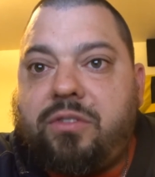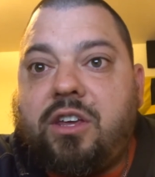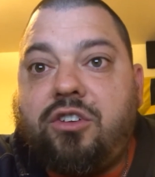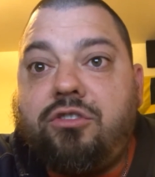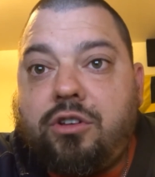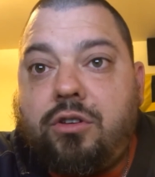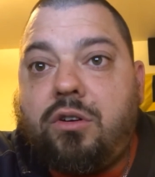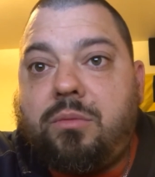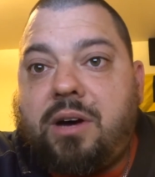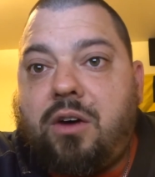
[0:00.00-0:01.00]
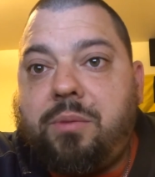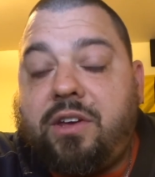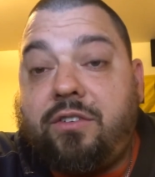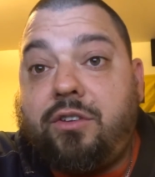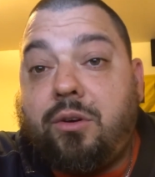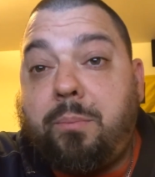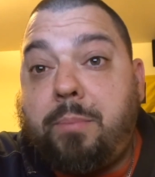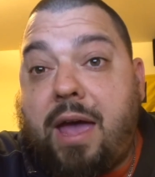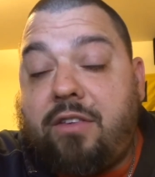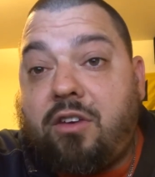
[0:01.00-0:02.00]
but they should know about because they're
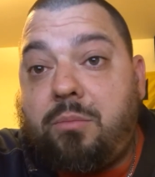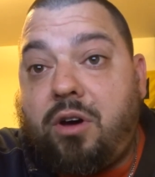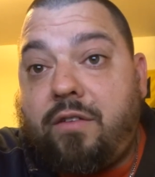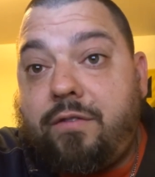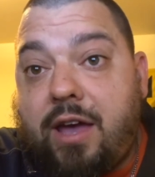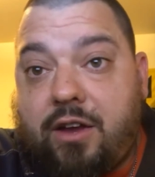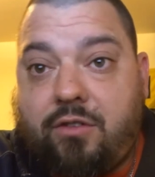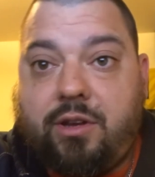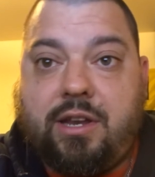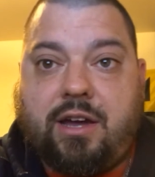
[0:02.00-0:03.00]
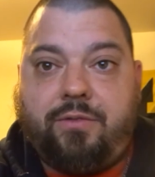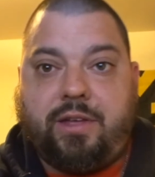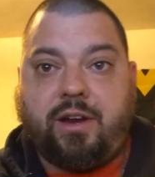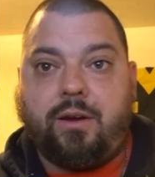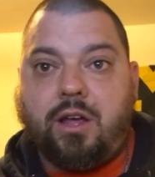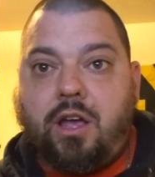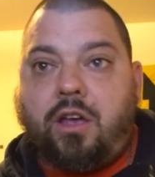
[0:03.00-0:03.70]
a basketball factory down there.